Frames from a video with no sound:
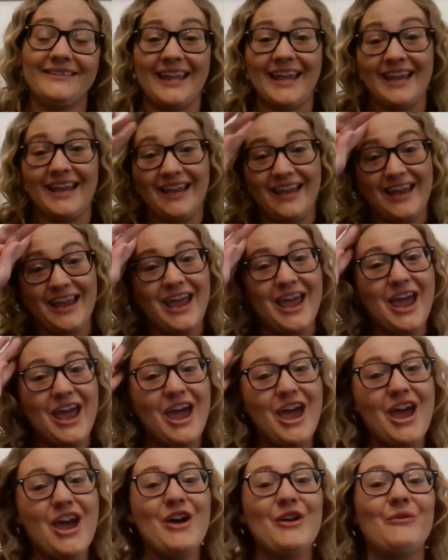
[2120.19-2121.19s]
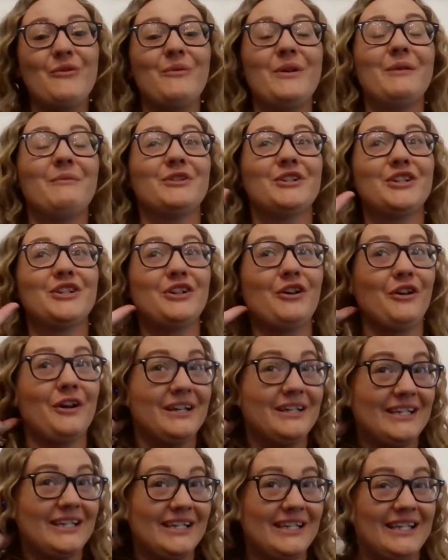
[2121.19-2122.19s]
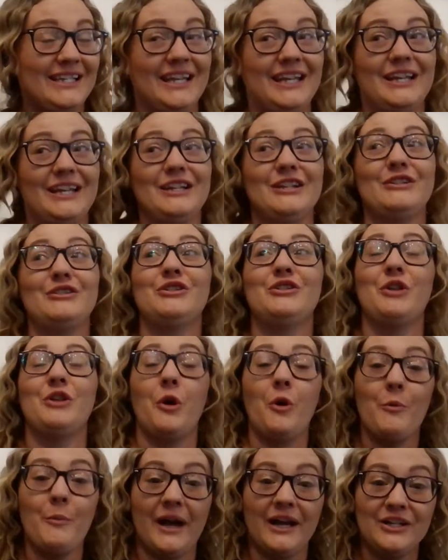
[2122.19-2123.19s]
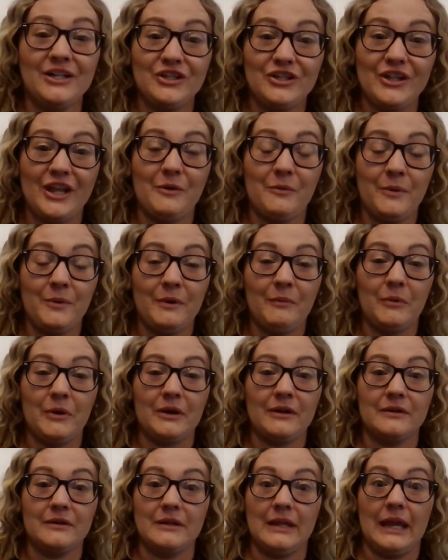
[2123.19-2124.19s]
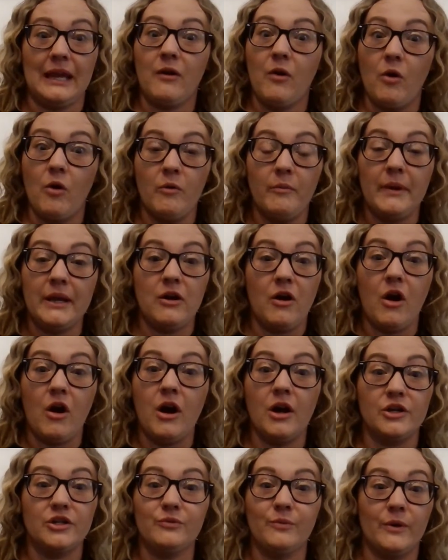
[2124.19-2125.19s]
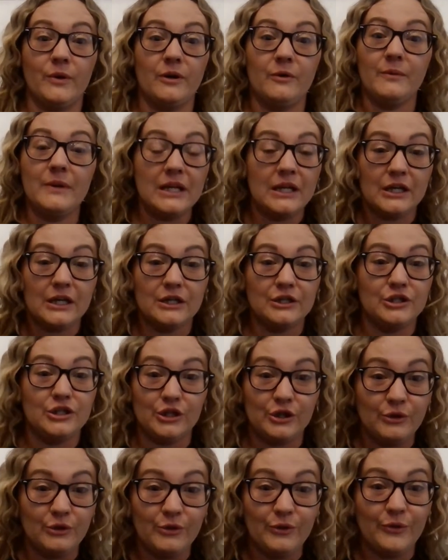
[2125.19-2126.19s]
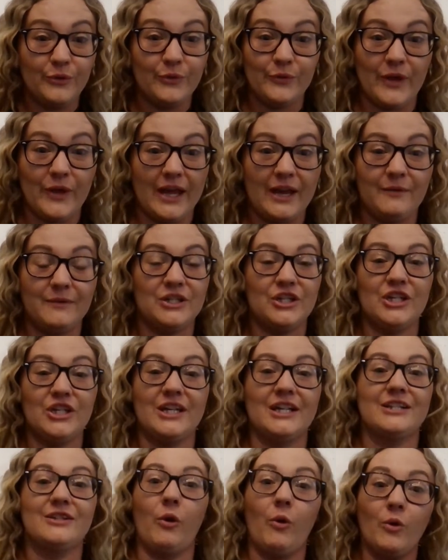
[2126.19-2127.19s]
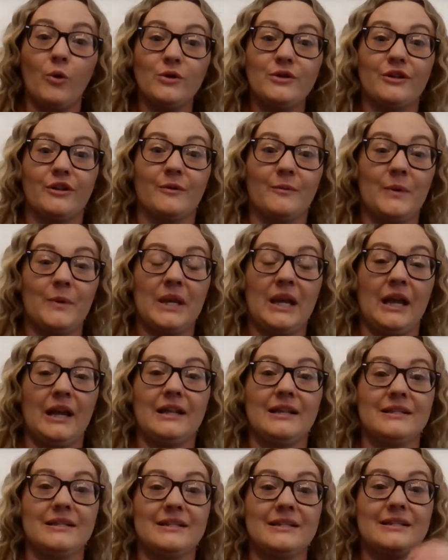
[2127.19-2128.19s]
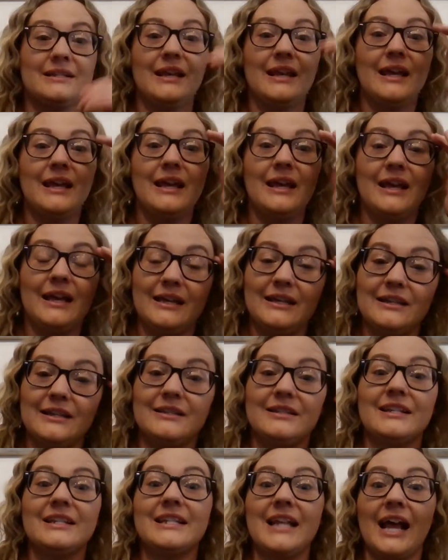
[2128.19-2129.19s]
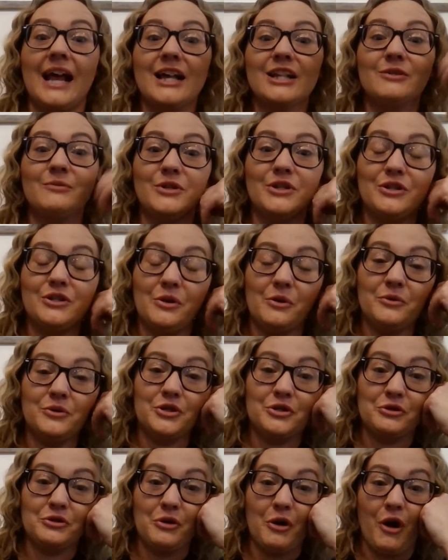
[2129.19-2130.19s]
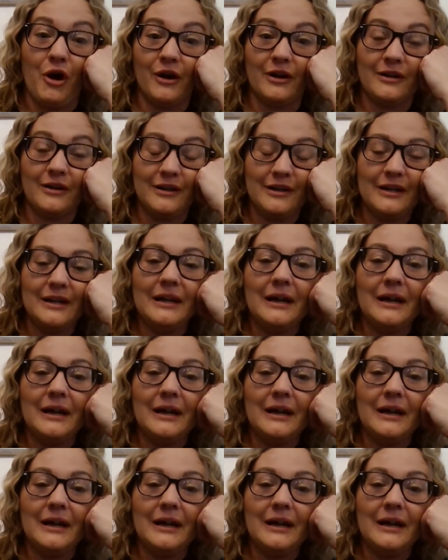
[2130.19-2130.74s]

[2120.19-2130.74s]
Like we were starting to see it so much that we were like, "Oh my gosh, what are we going to do like when she gets older?" Because the sass was so strong.